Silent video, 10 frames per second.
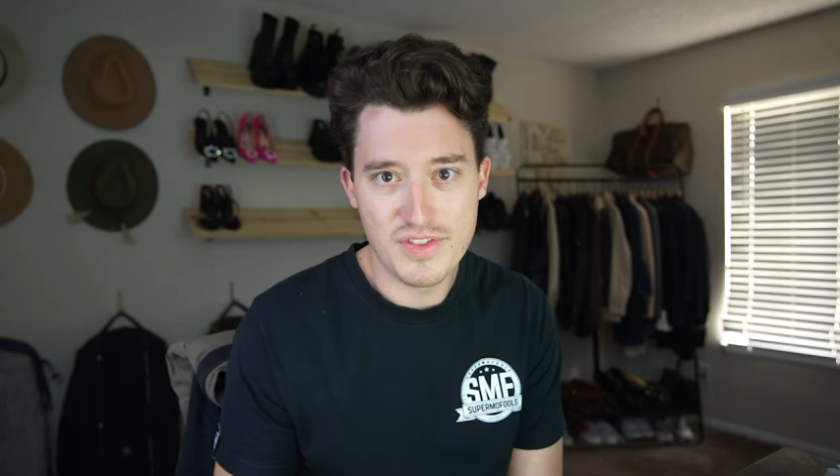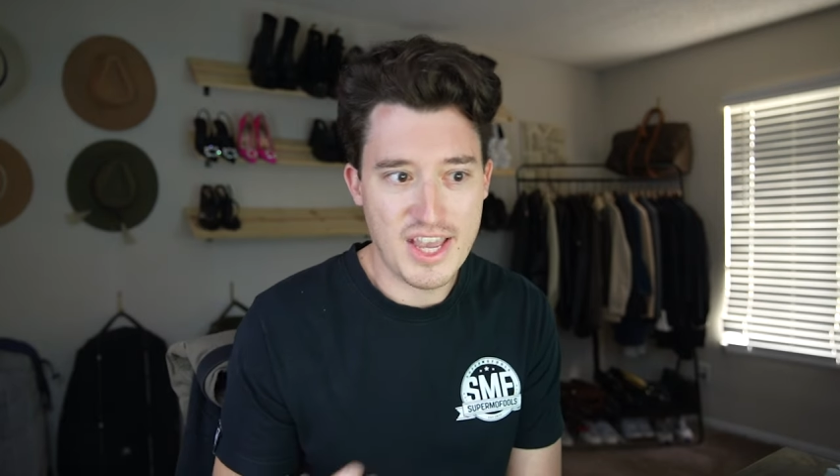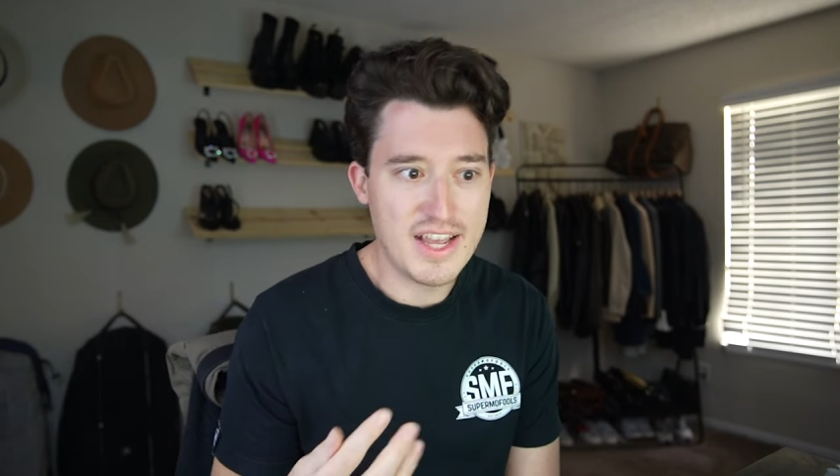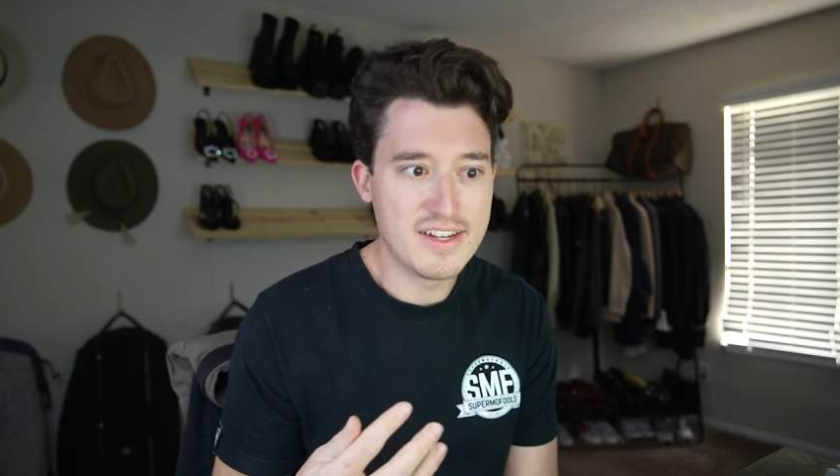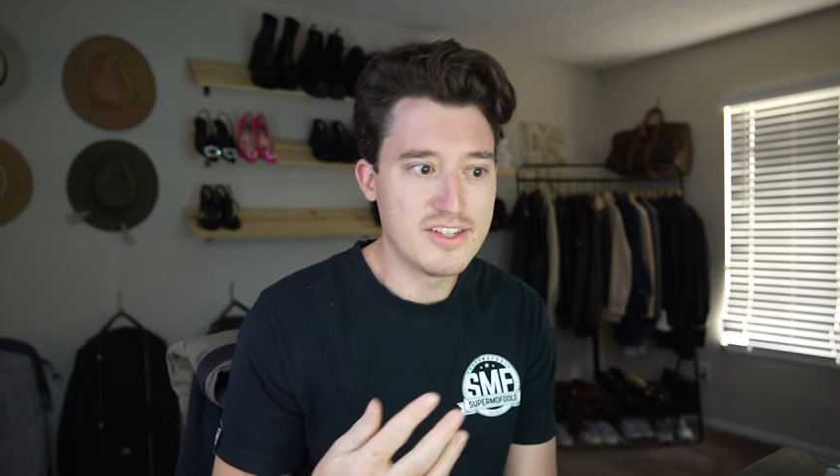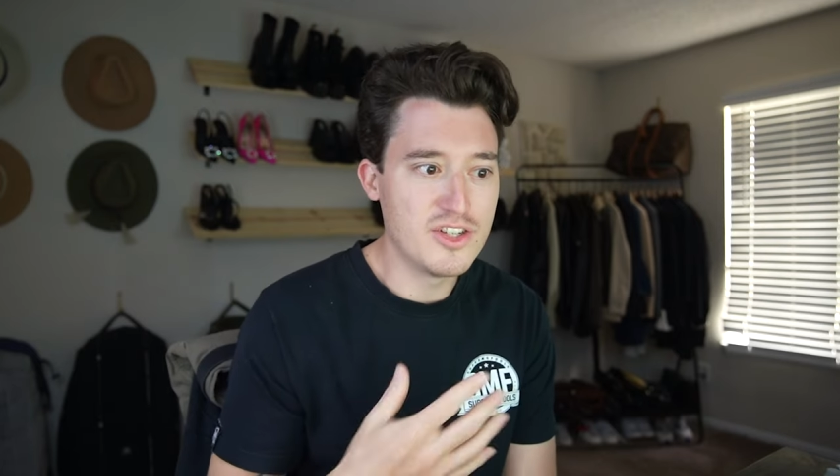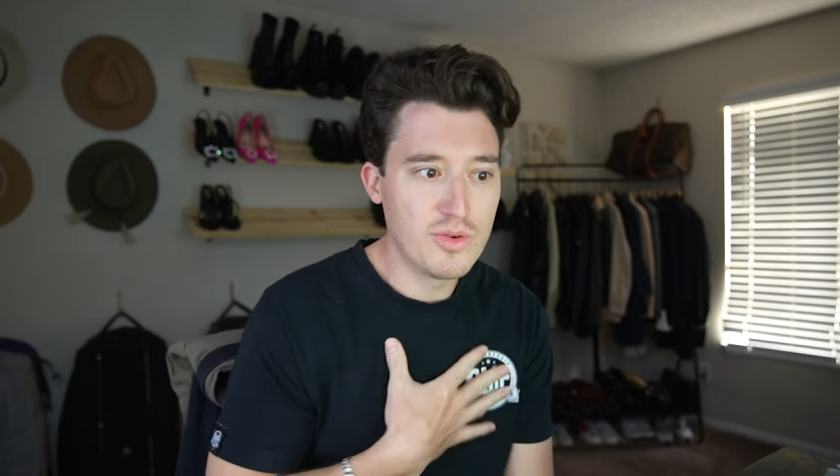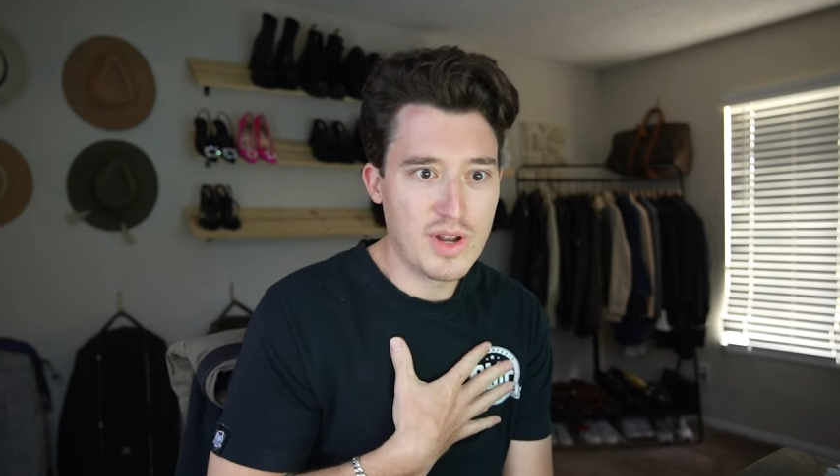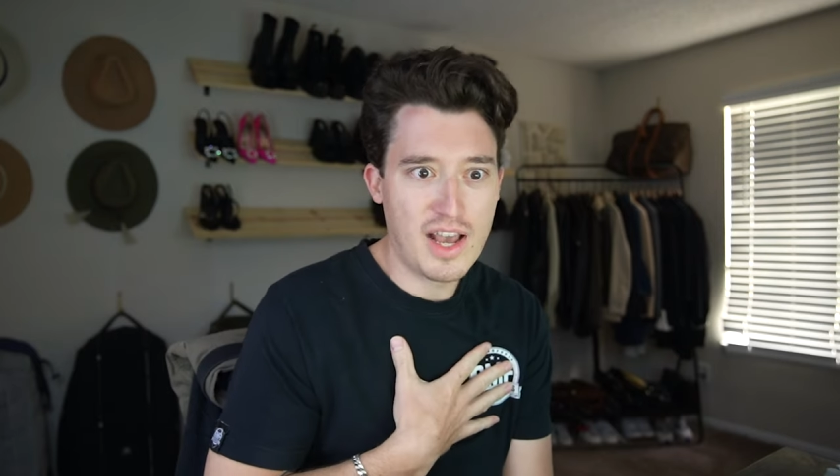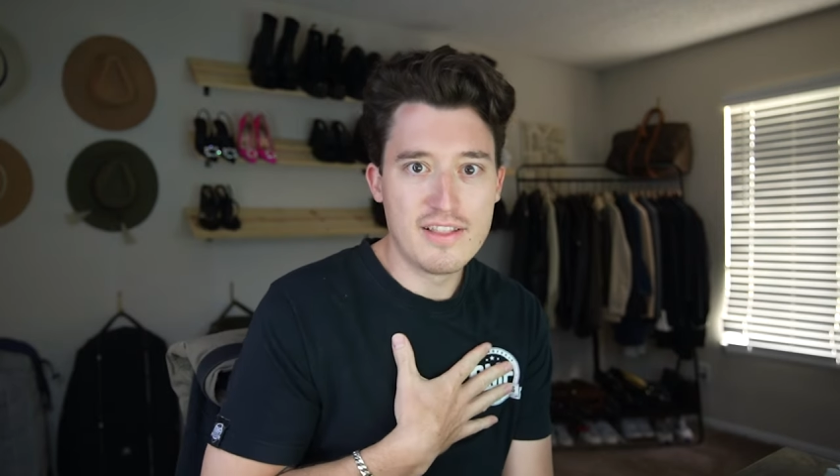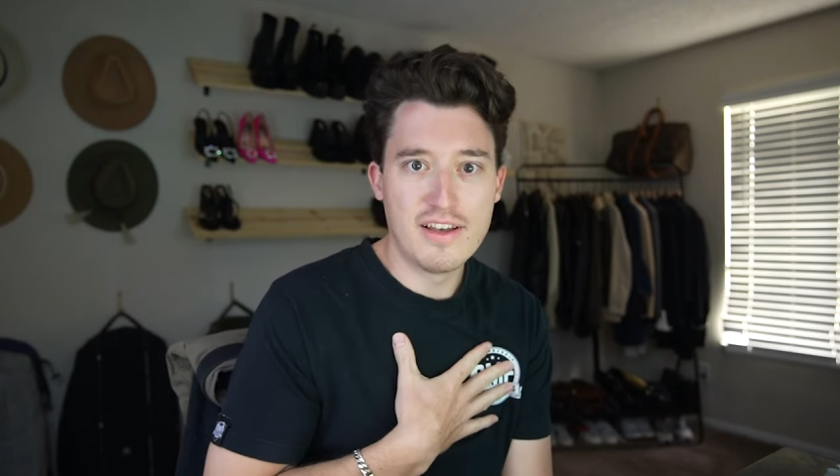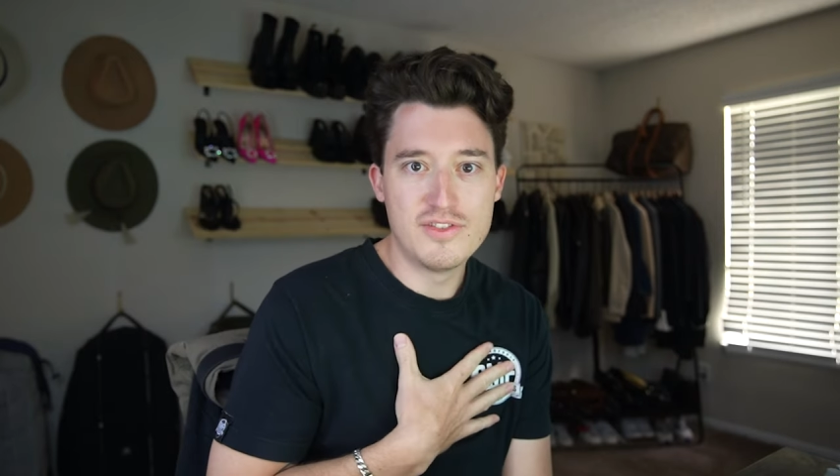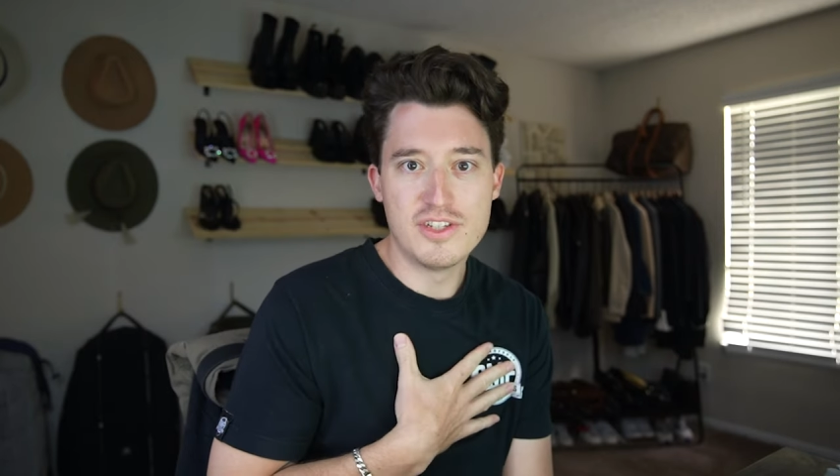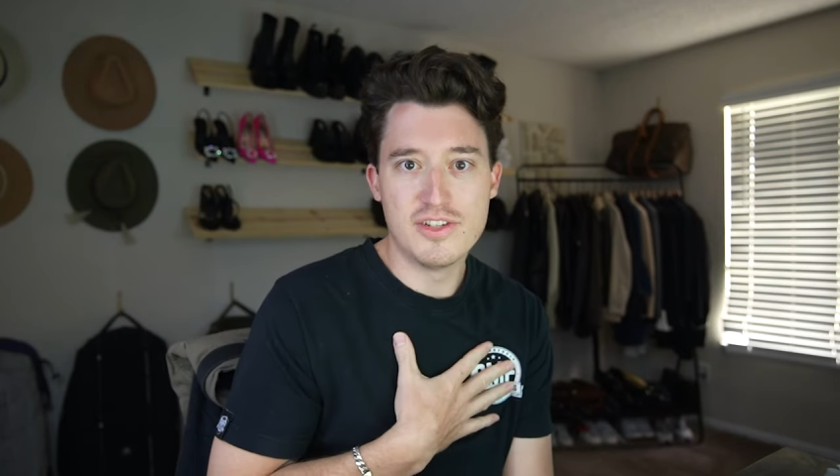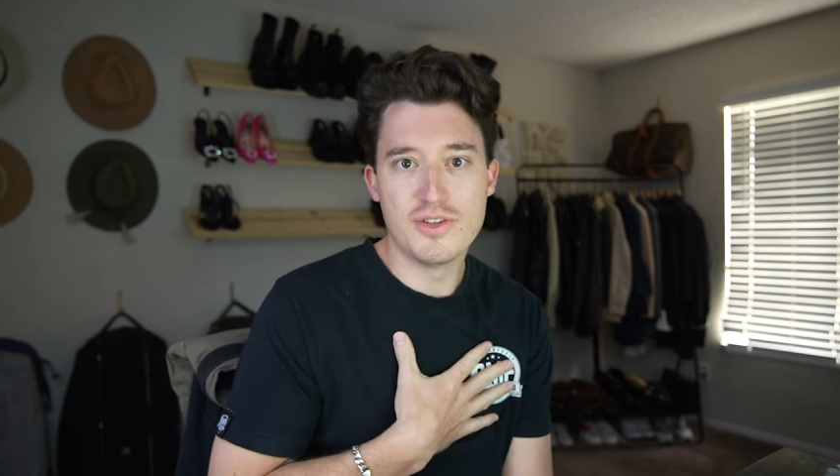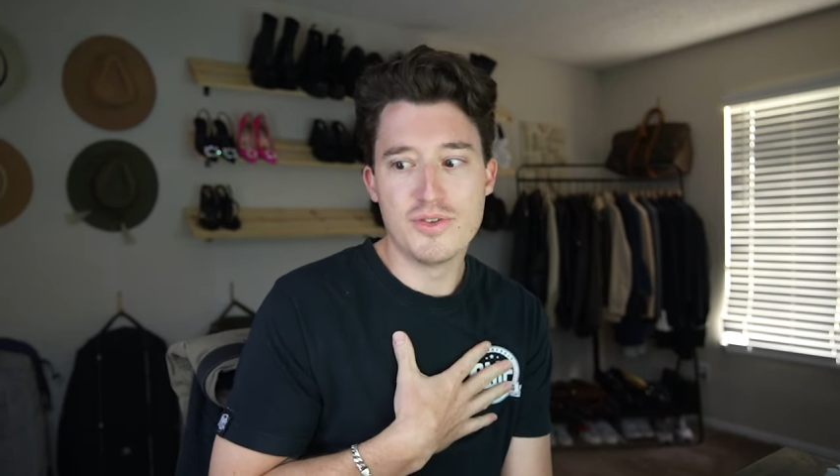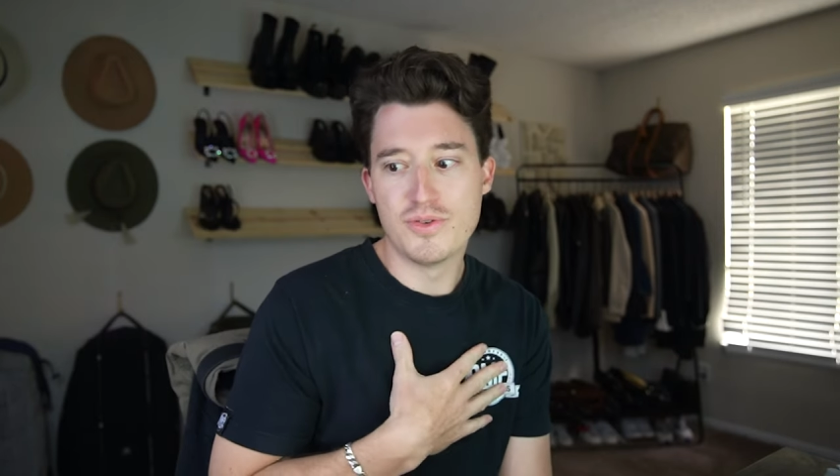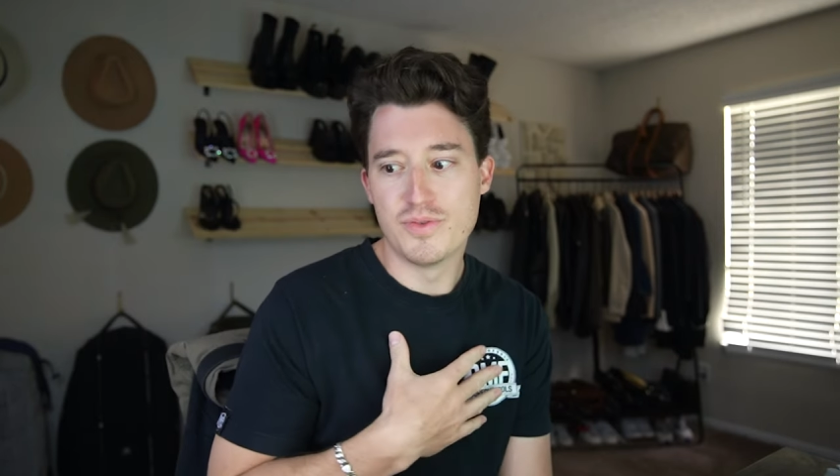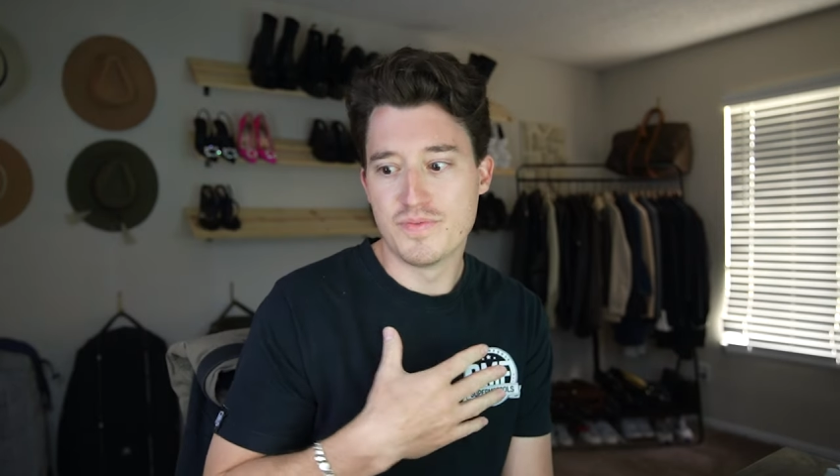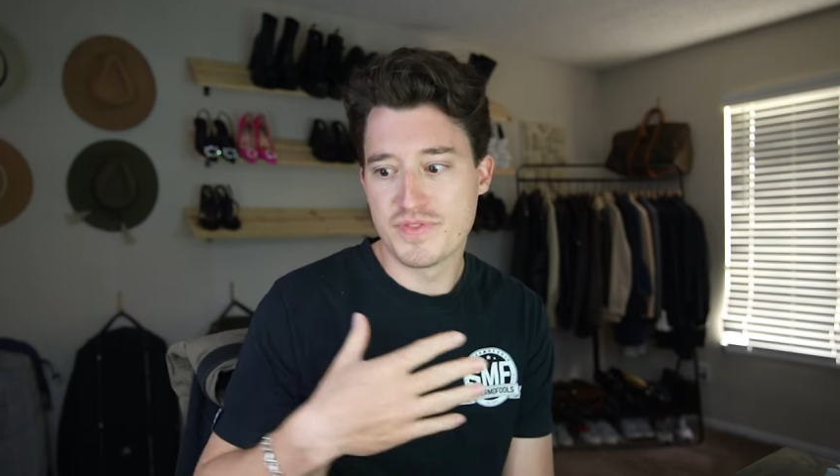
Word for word: and to do what I love to do